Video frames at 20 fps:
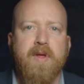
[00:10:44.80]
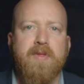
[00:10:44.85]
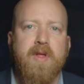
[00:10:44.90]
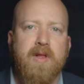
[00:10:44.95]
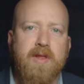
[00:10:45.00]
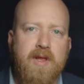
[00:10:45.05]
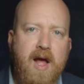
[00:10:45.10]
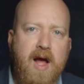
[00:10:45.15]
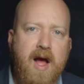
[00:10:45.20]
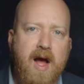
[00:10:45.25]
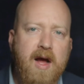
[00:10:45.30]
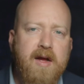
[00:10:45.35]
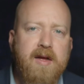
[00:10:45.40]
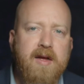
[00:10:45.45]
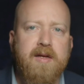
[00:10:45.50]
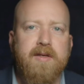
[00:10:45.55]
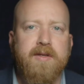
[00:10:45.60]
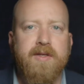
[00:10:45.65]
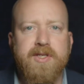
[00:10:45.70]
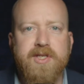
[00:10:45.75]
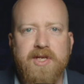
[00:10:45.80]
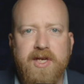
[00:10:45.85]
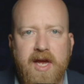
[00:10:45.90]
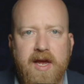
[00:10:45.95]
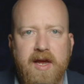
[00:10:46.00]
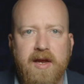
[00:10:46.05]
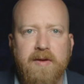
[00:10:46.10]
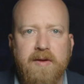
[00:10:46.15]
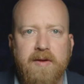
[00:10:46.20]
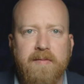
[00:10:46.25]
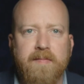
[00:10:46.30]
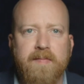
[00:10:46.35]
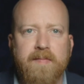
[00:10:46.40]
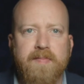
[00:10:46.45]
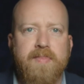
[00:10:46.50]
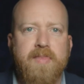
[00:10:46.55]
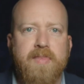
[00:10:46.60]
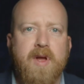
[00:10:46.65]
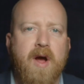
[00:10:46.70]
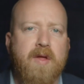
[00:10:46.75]
The law is king,
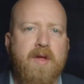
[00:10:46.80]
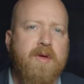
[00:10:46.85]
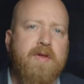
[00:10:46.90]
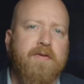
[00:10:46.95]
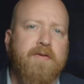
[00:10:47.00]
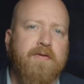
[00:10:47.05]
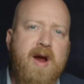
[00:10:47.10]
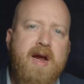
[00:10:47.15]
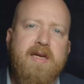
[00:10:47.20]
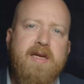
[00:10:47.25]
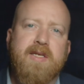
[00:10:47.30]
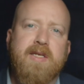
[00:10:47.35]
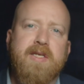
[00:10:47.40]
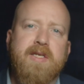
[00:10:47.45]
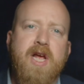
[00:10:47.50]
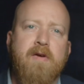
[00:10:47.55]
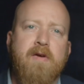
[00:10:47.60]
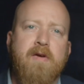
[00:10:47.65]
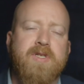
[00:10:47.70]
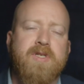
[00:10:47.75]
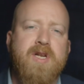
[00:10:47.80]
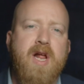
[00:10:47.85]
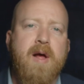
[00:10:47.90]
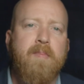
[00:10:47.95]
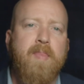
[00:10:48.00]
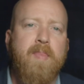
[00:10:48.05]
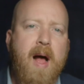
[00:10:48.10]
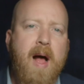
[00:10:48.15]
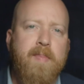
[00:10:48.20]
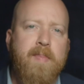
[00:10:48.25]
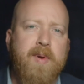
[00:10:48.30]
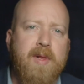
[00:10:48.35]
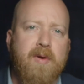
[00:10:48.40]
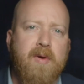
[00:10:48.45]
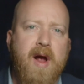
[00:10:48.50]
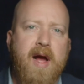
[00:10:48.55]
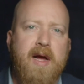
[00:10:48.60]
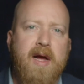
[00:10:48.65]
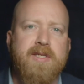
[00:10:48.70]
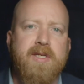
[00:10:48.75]
although the phrase itself was not
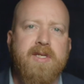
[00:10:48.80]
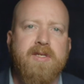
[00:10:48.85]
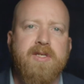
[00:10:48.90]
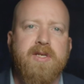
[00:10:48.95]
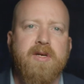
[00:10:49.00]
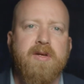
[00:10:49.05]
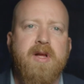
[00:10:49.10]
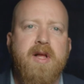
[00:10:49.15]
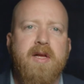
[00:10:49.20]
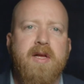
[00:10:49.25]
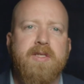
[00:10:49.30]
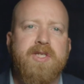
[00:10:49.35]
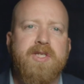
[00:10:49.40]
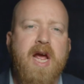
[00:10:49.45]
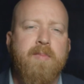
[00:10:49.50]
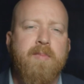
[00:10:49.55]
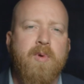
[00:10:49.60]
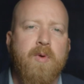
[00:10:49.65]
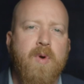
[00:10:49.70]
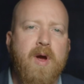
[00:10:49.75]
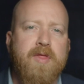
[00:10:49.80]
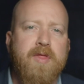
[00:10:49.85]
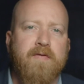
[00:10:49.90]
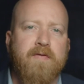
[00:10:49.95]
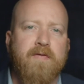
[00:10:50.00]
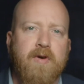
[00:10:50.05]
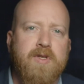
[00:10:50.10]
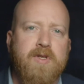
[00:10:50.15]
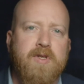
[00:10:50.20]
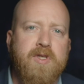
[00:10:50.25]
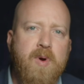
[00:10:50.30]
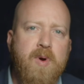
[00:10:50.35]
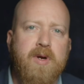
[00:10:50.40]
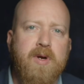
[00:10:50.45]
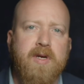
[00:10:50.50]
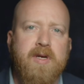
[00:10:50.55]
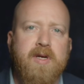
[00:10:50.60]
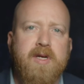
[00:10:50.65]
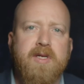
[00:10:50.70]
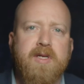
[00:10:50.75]
popularized until Samuel Rutherford's book,
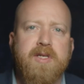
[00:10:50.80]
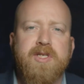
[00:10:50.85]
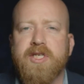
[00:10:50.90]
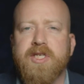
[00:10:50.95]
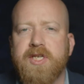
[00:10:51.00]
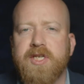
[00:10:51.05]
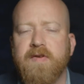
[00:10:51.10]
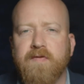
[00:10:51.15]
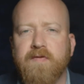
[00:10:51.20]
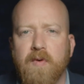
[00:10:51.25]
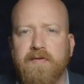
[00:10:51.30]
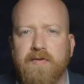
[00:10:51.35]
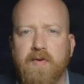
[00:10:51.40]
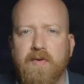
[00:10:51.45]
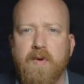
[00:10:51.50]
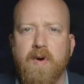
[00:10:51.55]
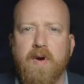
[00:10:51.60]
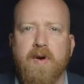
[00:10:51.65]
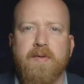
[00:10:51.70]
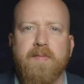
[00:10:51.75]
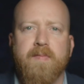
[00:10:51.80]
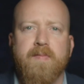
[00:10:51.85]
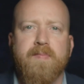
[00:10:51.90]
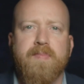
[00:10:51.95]
1644.